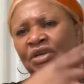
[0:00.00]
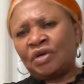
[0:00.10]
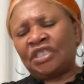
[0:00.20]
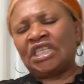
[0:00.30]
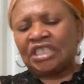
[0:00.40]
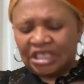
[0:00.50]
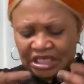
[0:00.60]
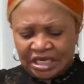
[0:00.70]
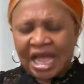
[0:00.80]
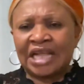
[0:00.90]
until
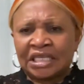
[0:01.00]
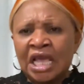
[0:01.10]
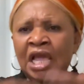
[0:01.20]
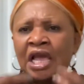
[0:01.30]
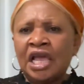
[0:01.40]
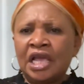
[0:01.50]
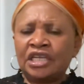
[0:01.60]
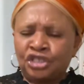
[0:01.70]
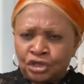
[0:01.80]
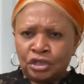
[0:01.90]
she got
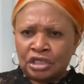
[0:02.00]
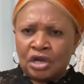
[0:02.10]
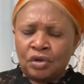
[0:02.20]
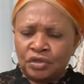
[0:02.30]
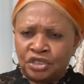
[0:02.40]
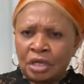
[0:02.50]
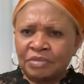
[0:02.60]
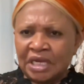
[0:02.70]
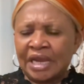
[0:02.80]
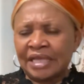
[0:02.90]
shot or
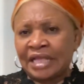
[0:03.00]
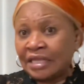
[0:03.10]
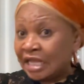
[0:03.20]
something like that.